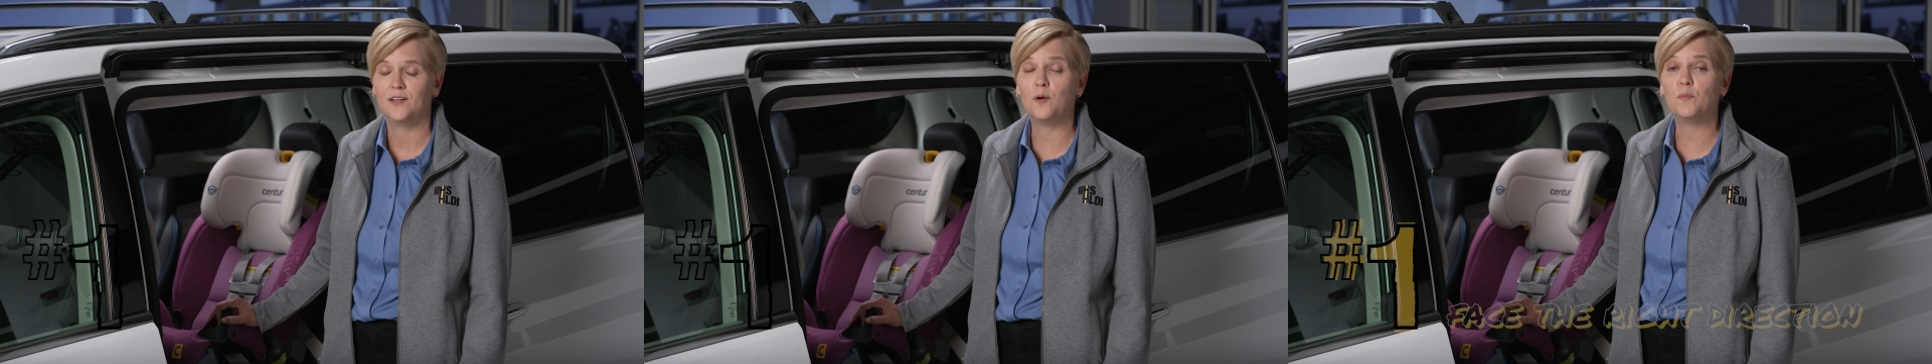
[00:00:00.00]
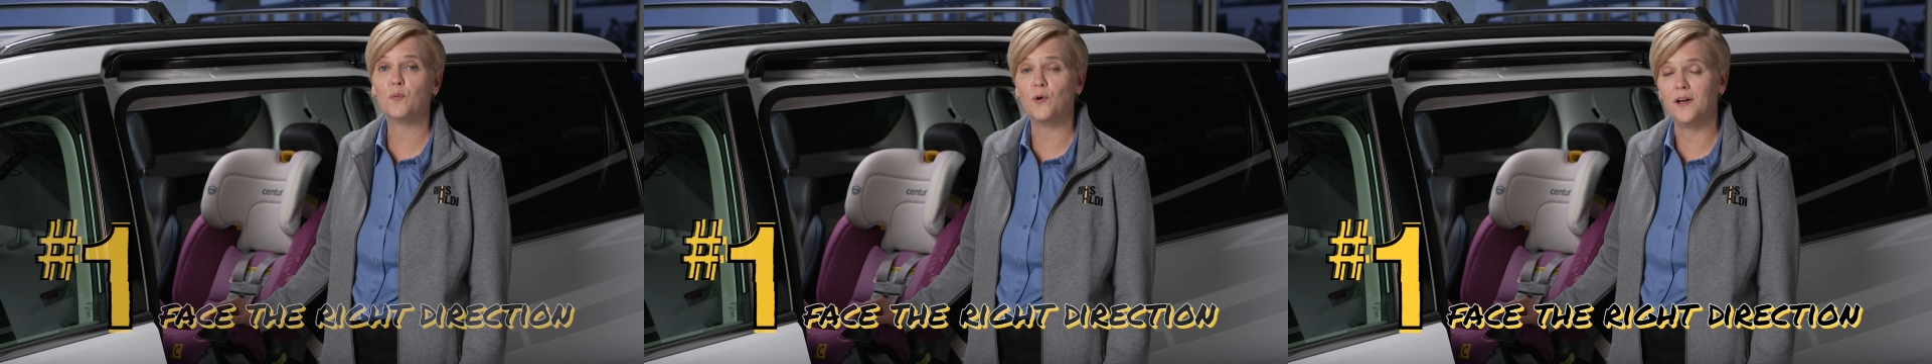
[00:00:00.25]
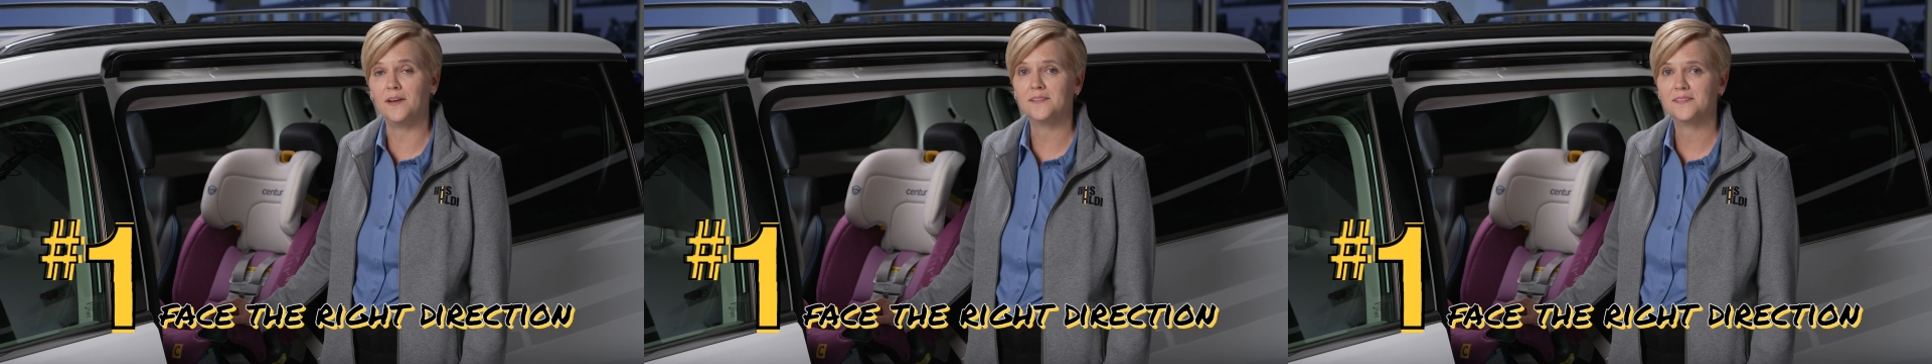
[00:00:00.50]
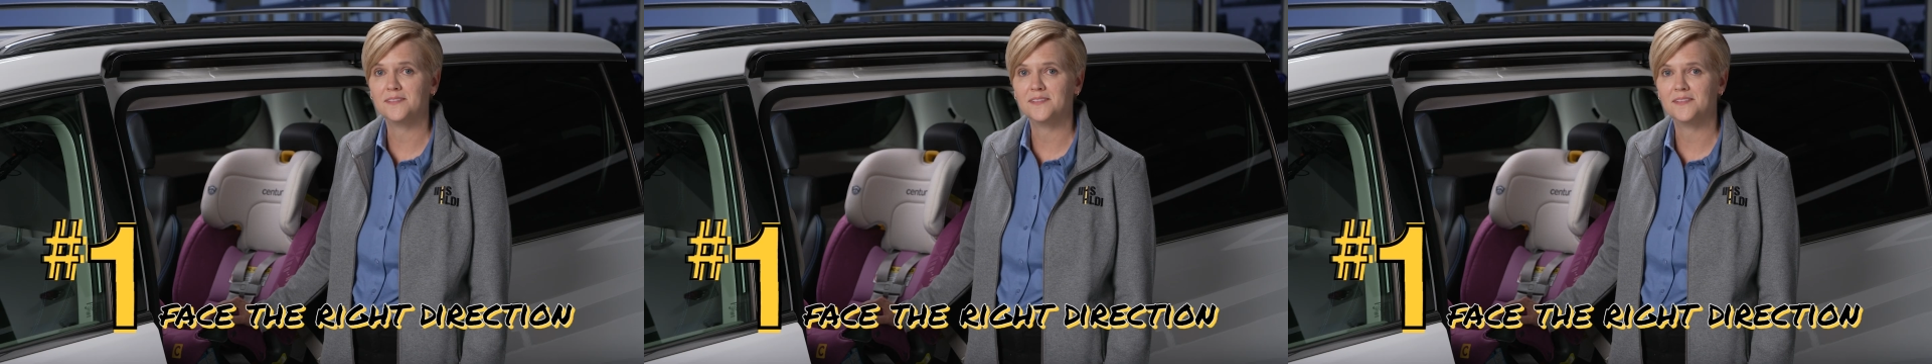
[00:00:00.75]
Number 1,
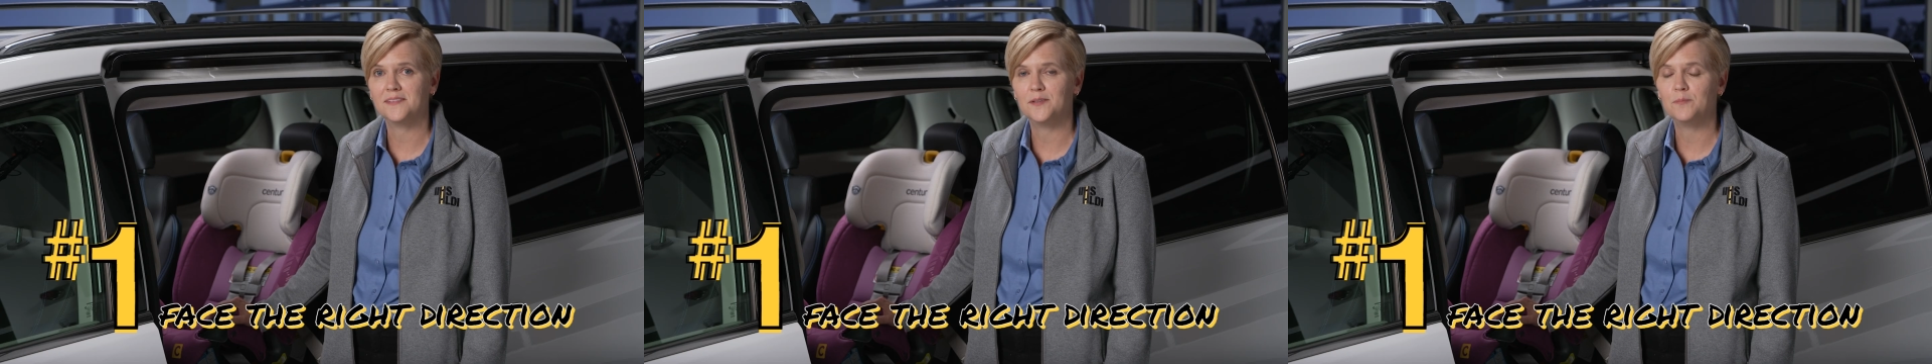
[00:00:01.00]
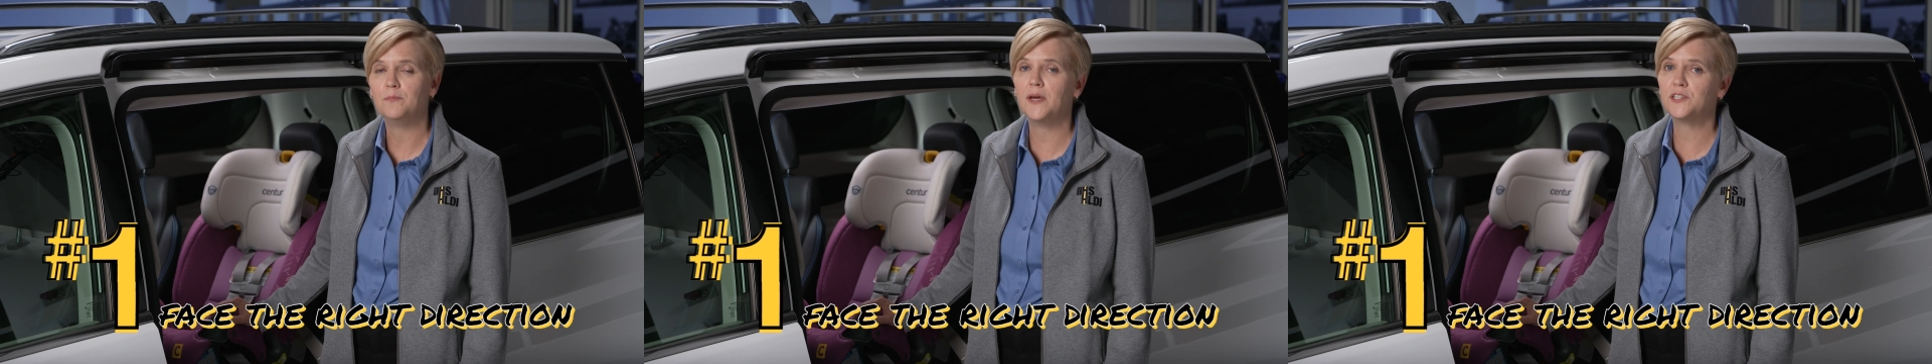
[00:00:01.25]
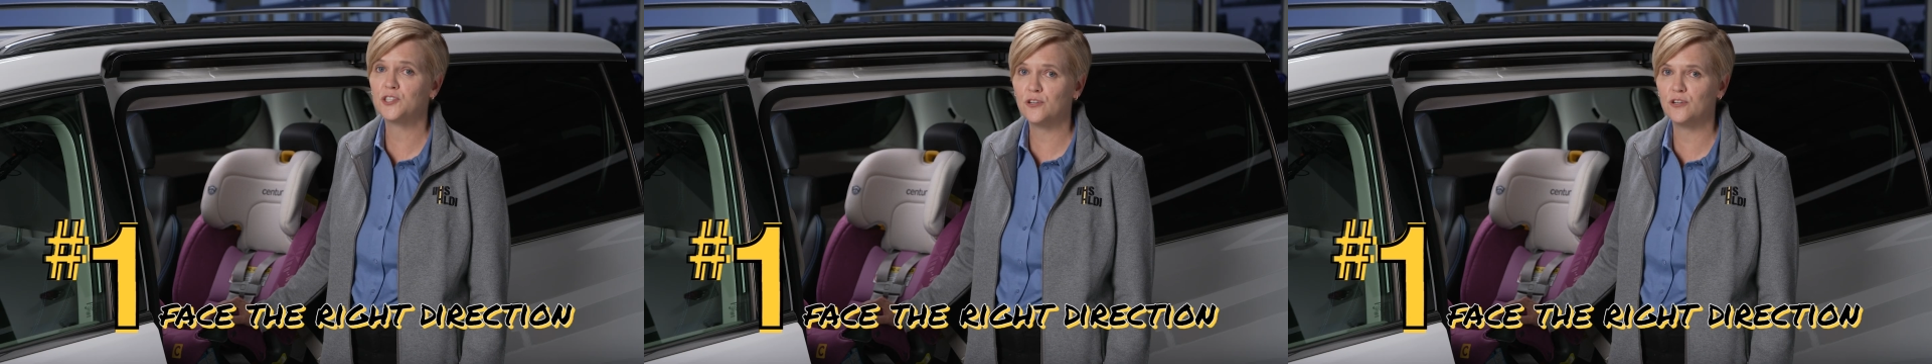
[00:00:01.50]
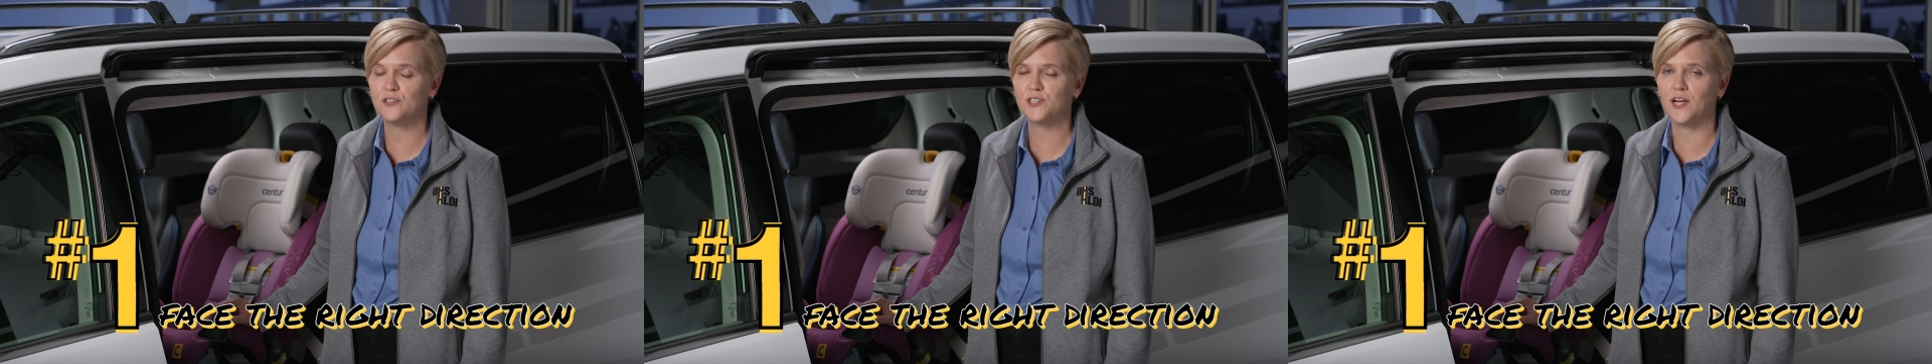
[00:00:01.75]
make sure
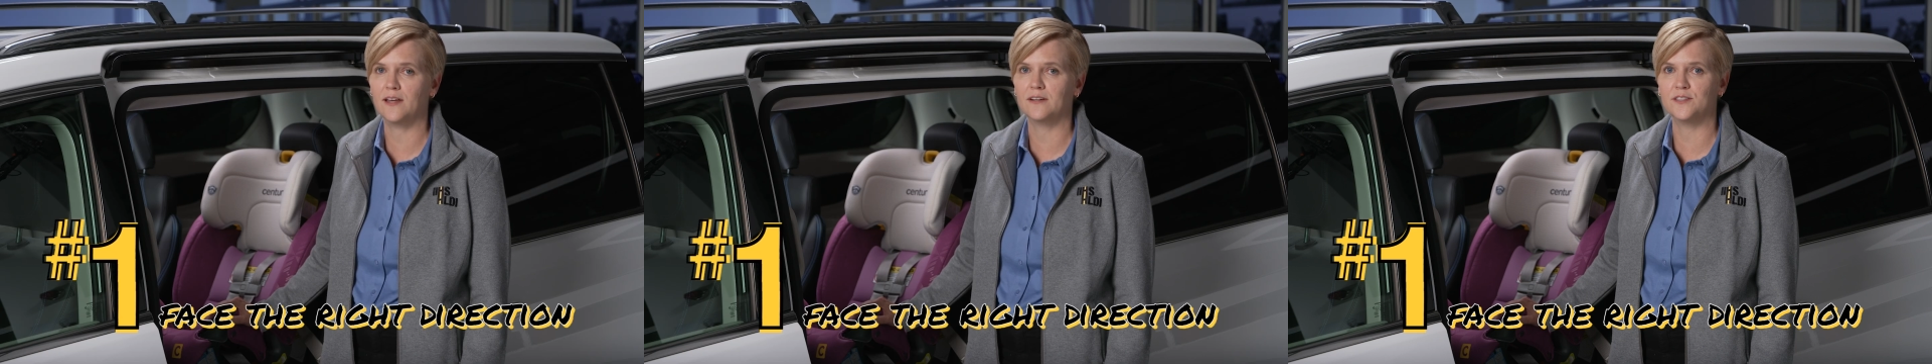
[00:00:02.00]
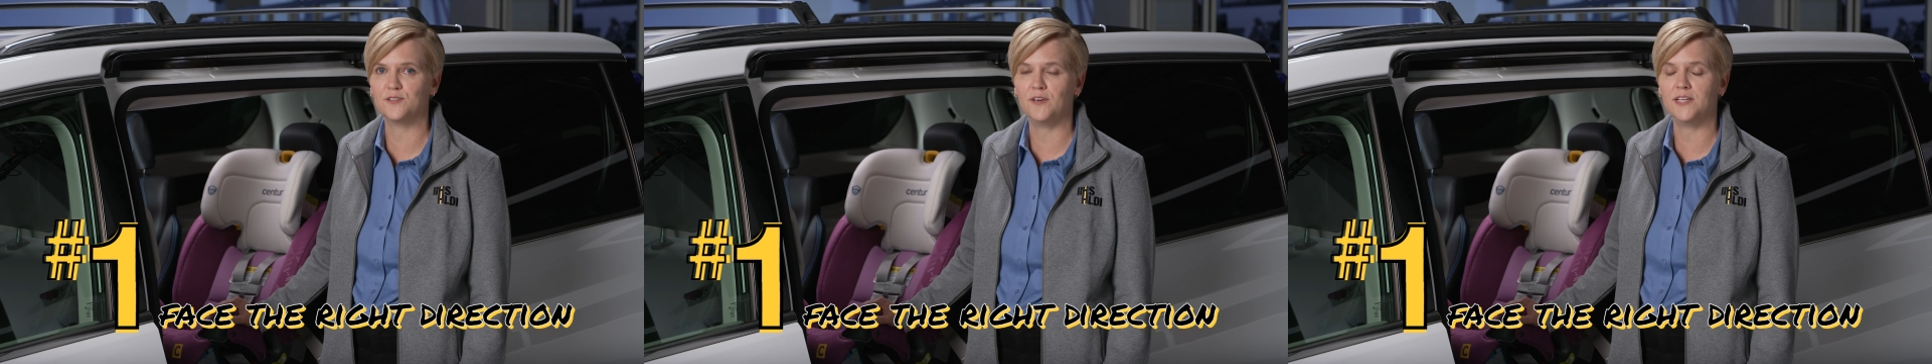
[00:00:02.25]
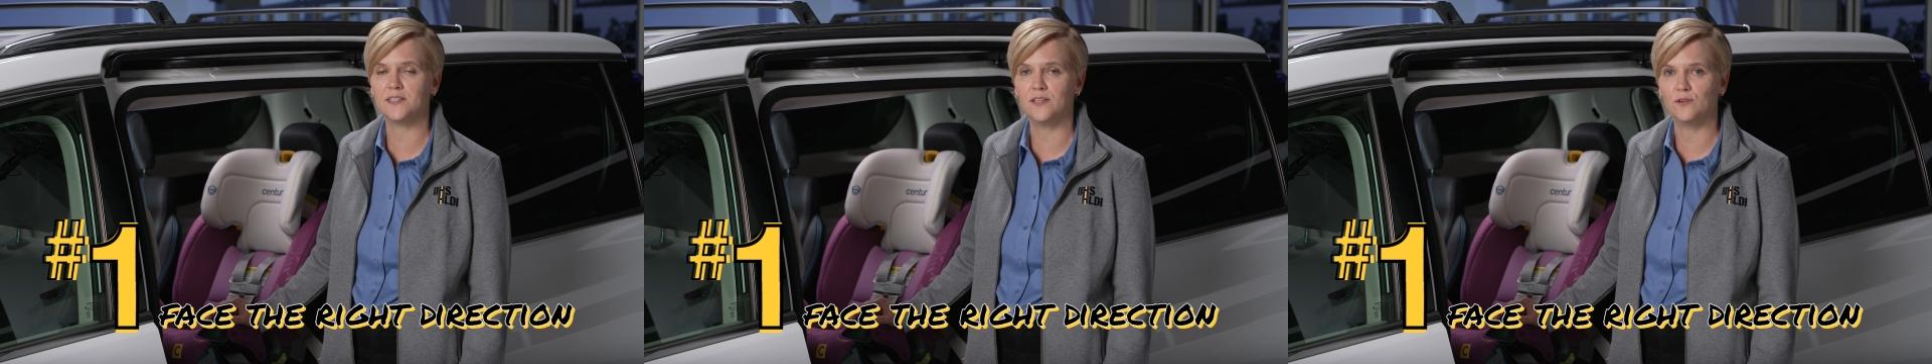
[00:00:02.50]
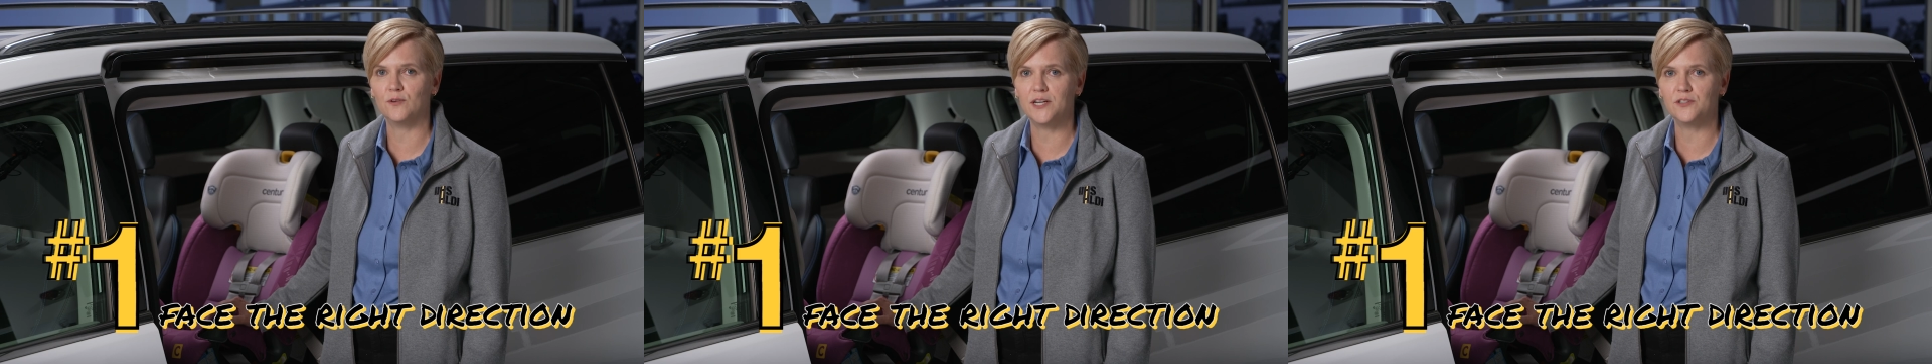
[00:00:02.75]
your child is facing
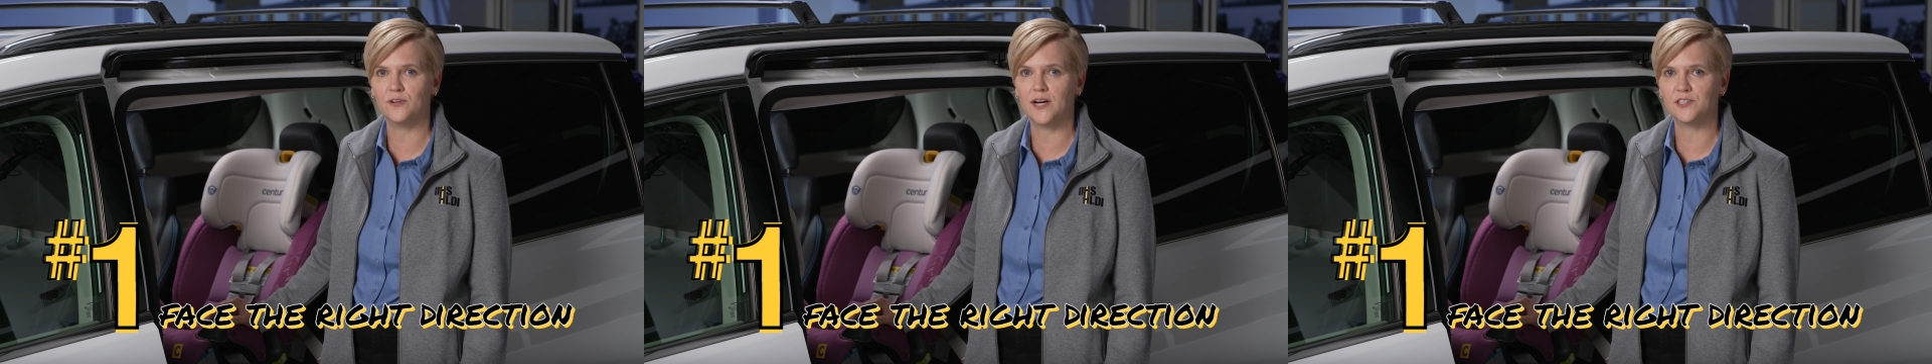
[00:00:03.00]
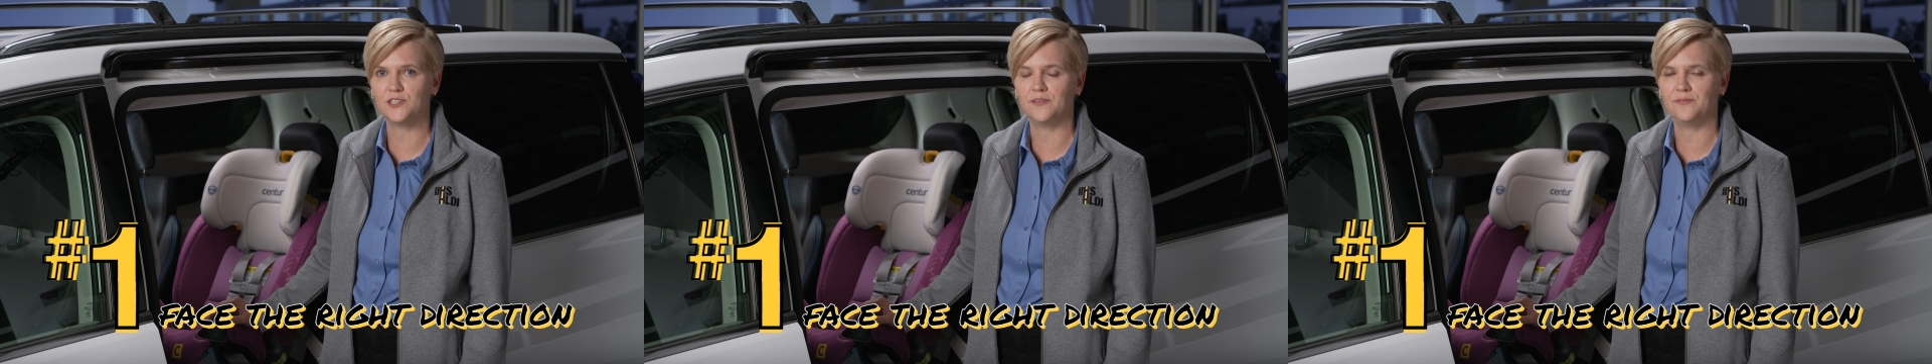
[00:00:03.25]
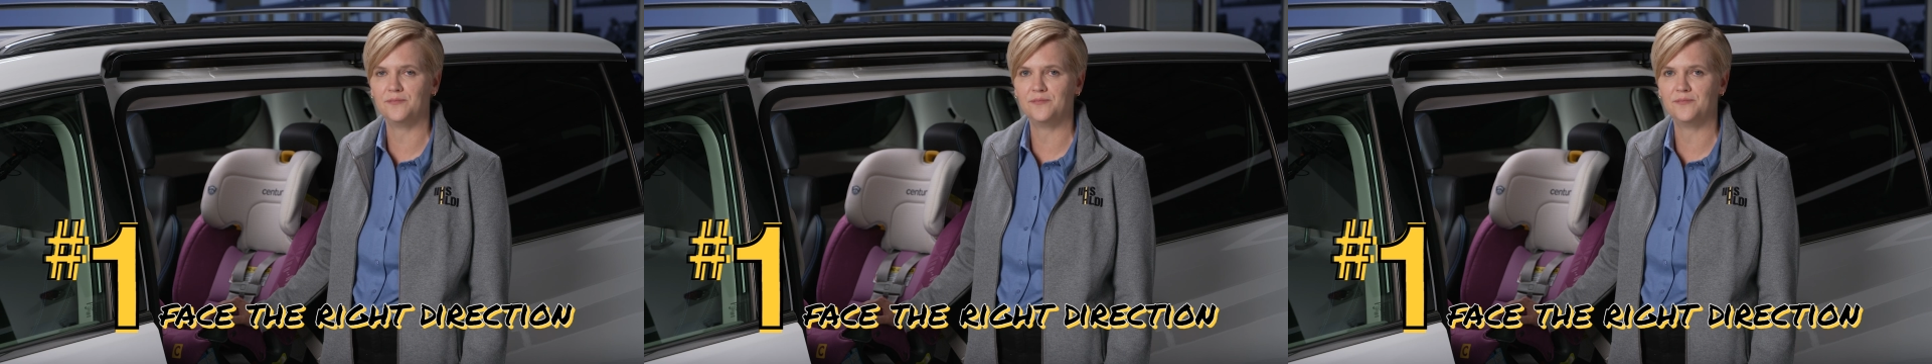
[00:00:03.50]
the right direction.